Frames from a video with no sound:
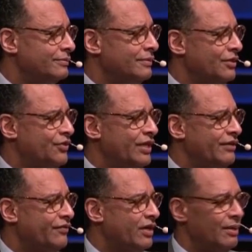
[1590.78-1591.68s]
The
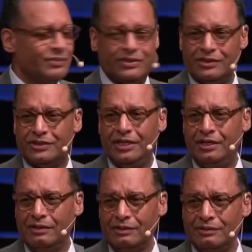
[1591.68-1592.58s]
thief comes to
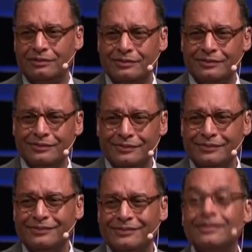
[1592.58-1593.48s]
steal.
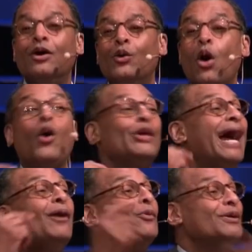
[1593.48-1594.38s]
You know, oh,
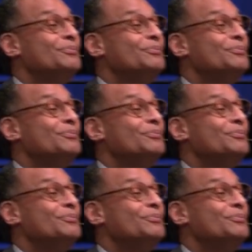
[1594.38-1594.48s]
that one,